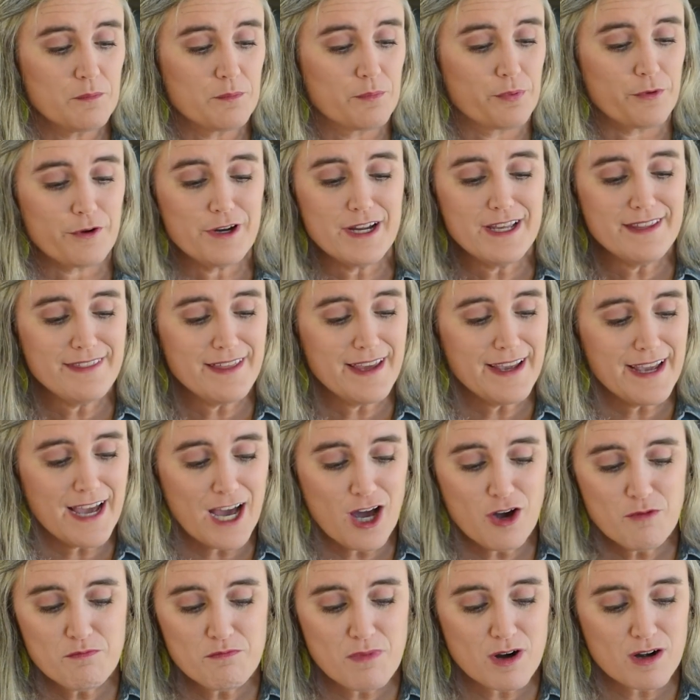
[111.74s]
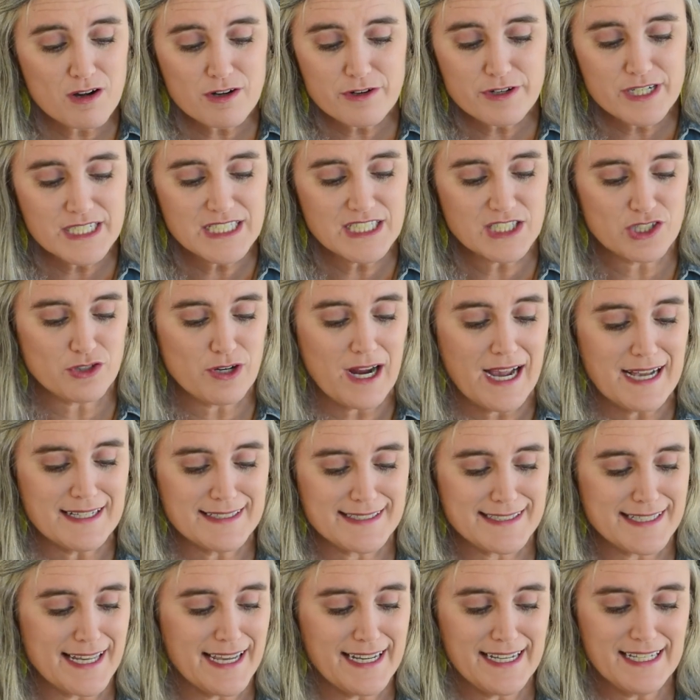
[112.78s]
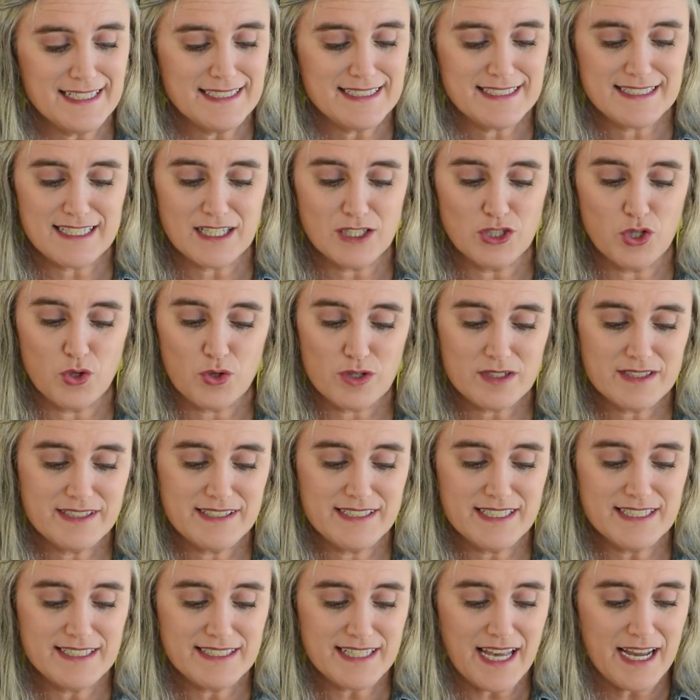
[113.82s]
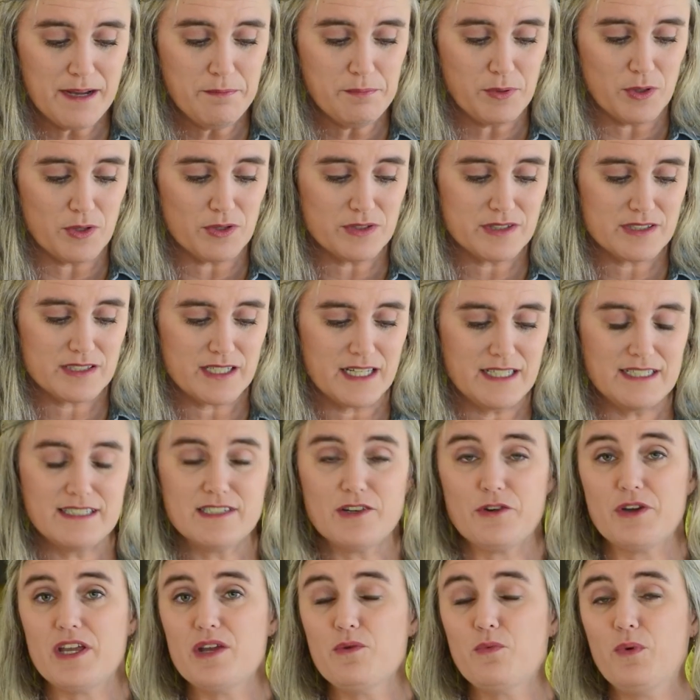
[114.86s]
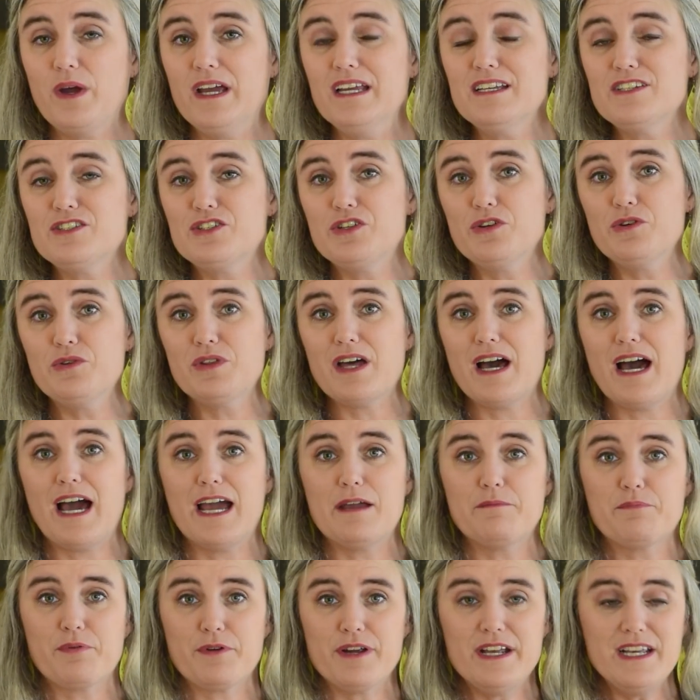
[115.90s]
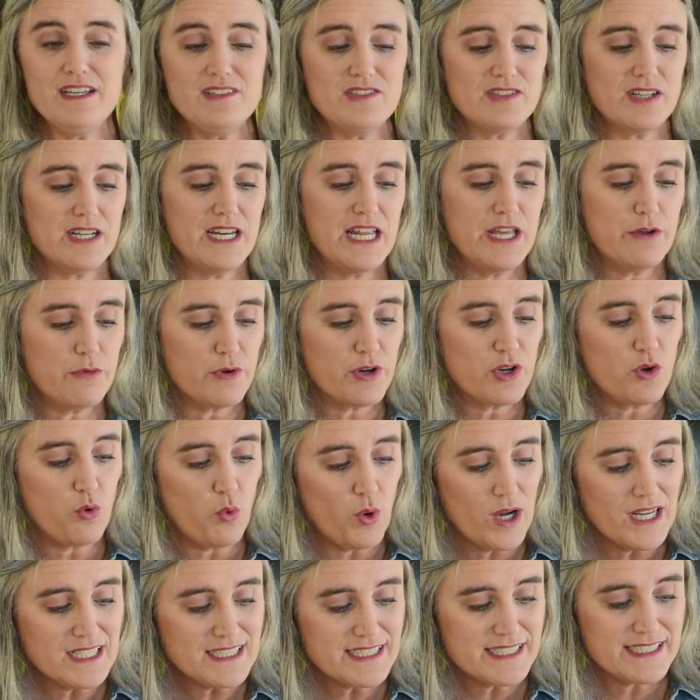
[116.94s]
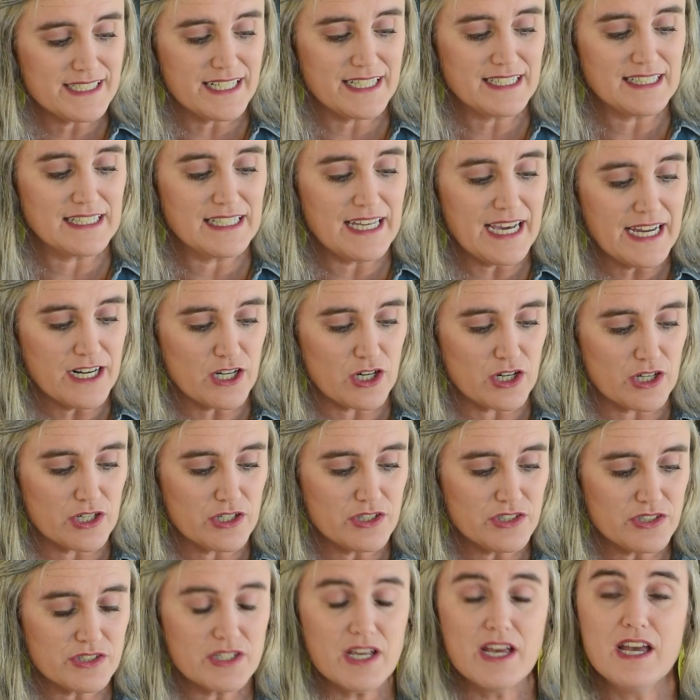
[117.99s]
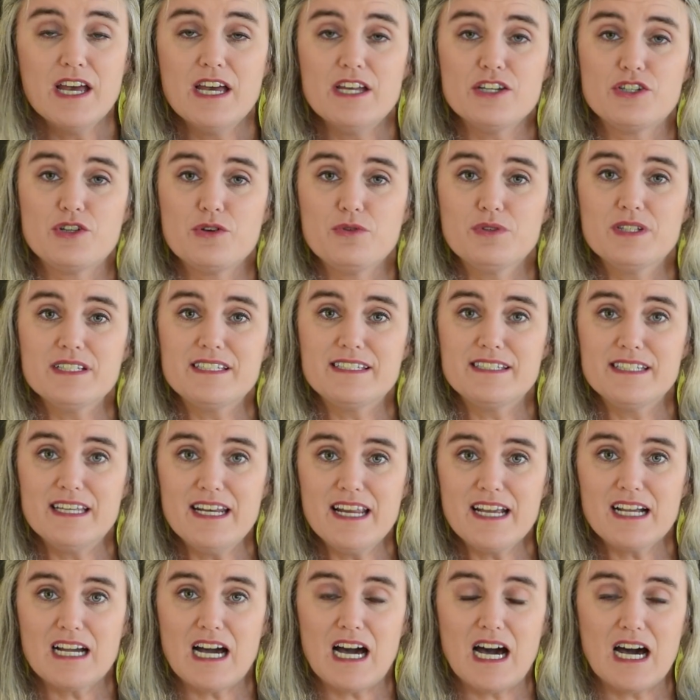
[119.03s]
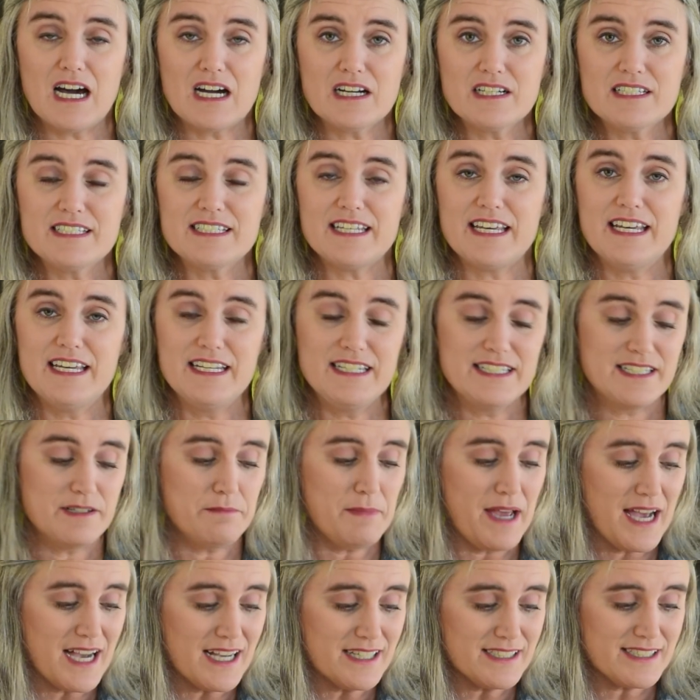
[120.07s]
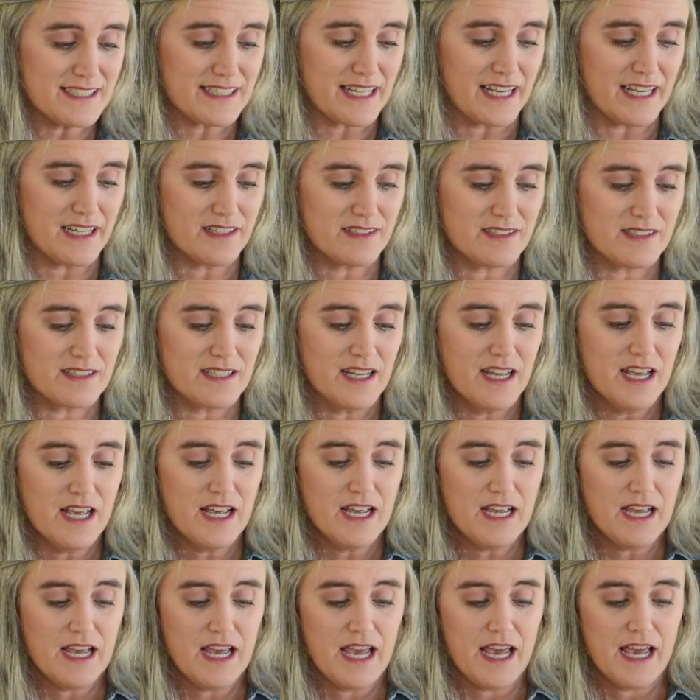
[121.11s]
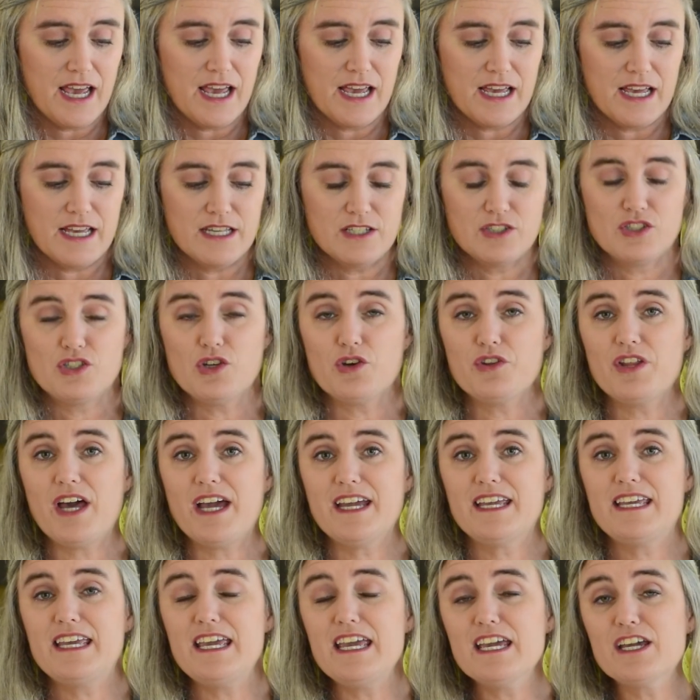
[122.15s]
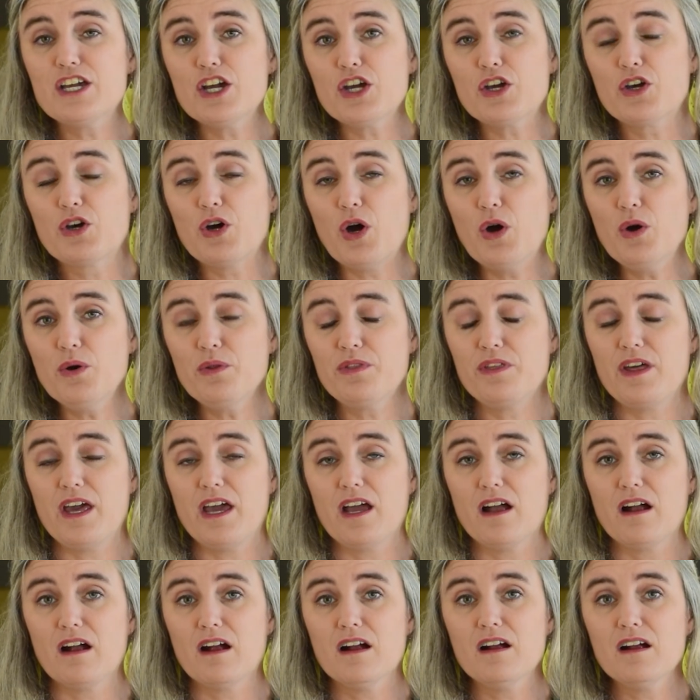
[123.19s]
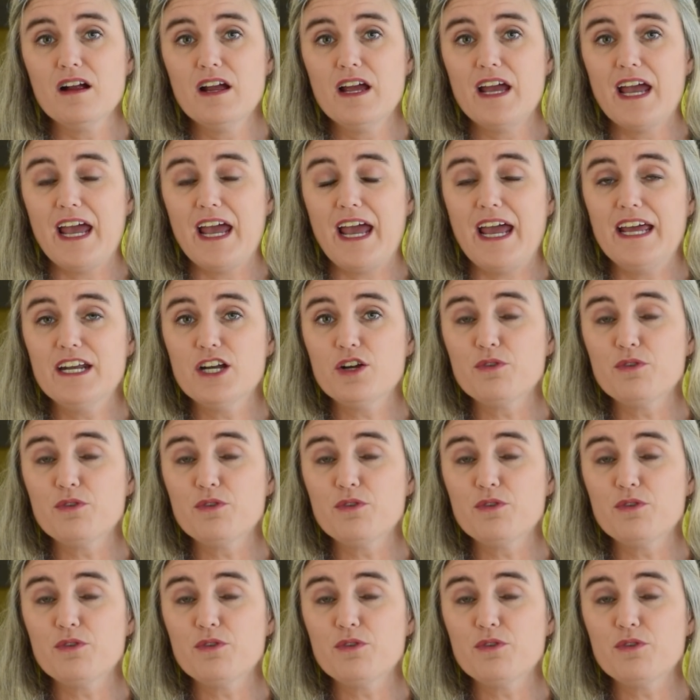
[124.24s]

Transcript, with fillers: breathing out murderous threats against the Lord's disciples. And so he went to the high priest and he requested letters to the synagogues in Damascus so that he could go there and